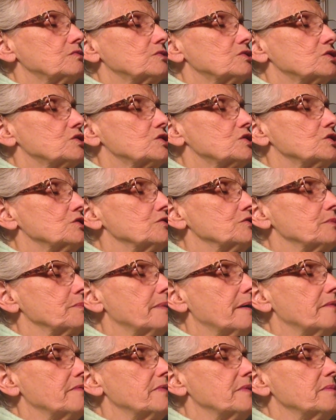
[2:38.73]
sheered
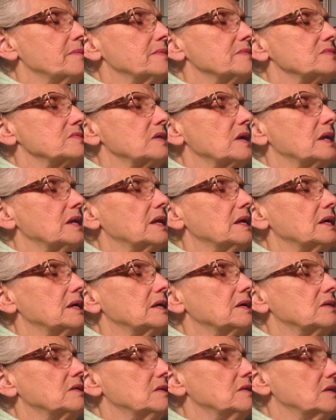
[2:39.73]
above them as they lay
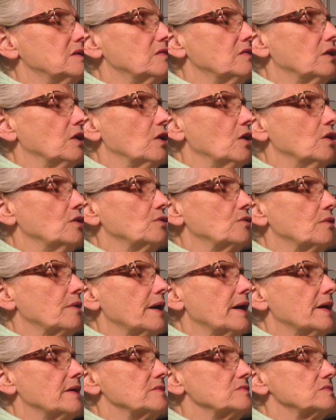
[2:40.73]
hidden in the long
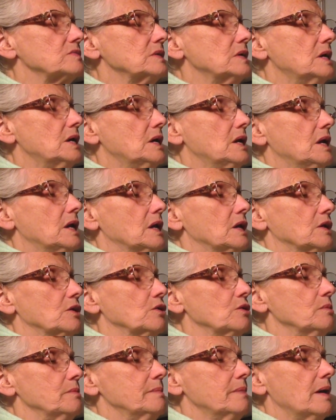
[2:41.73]
grass.
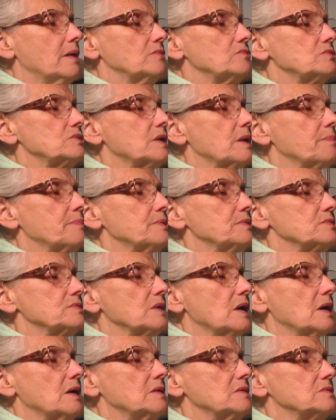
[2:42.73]
Little Mouse kept
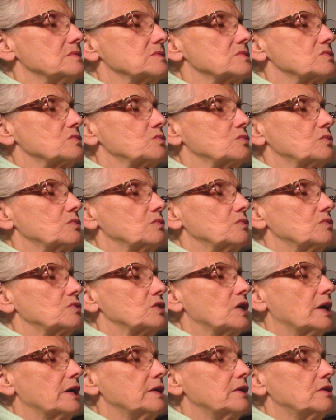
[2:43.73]
his eyes
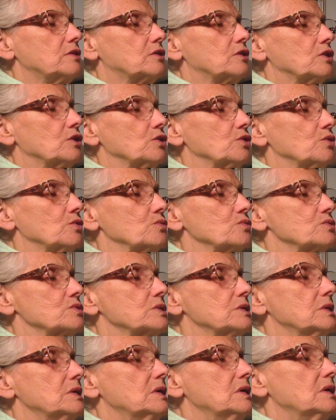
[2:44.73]
tight
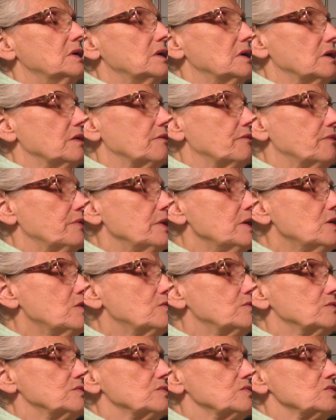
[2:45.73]
closed. If he
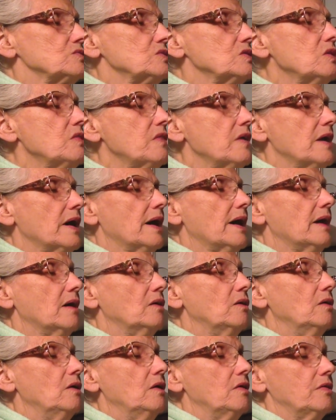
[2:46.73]
couldn't see the
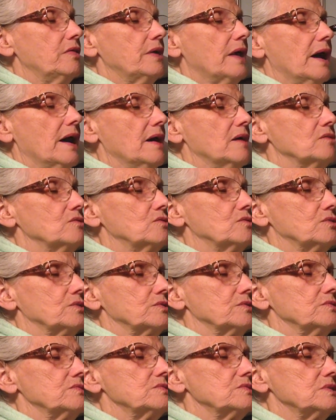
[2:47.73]
owl, the owl
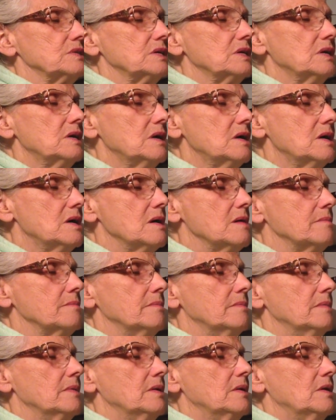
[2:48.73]
couldn't see
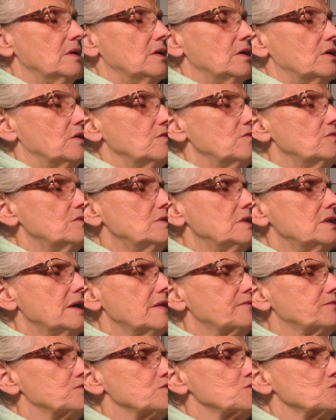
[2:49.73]
him. "You didn't
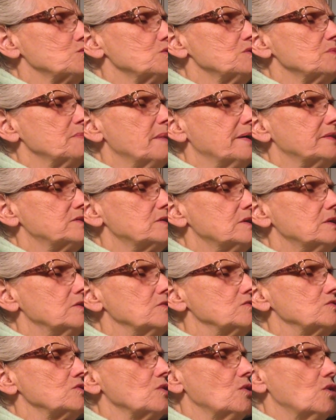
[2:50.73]
have to squeeze my
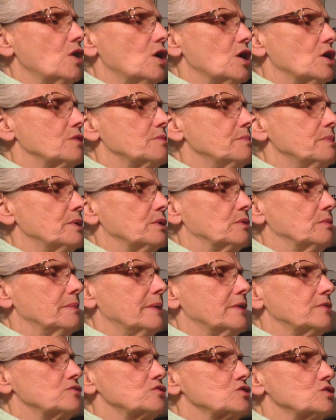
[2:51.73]
tail so hard," Middle
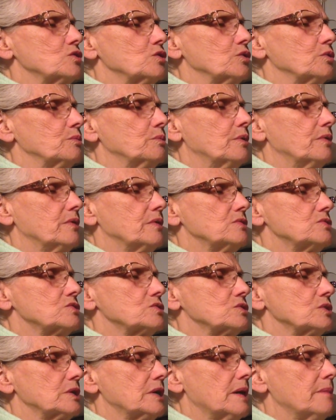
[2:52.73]
Mouse told him when they
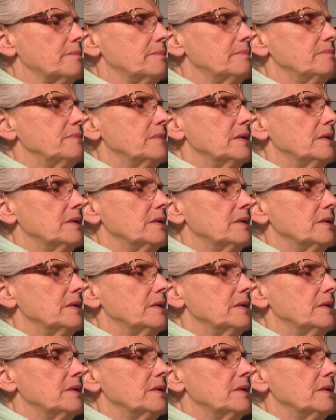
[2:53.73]
stood up.